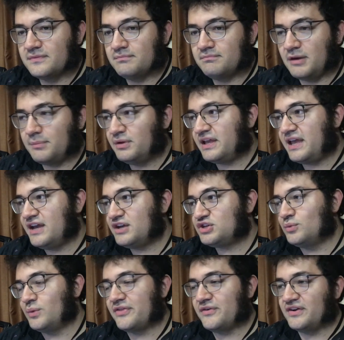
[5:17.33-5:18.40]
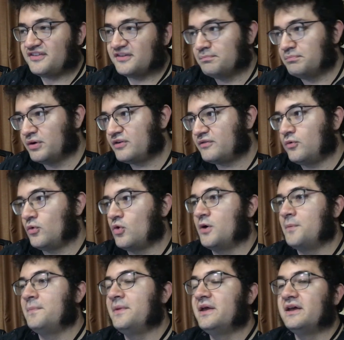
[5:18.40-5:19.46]
Publication, whether it's in book
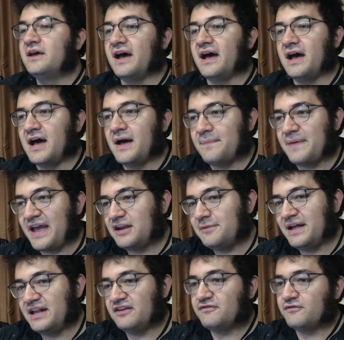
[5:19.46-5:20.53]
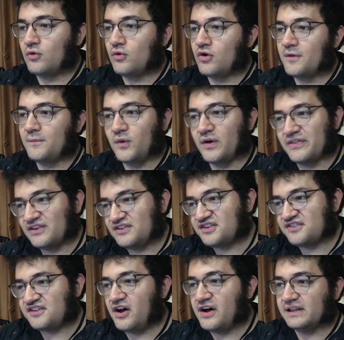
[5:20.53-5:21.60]
form, animated form, whether it's
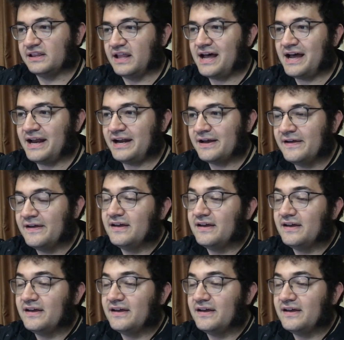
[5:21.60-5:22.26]
just online.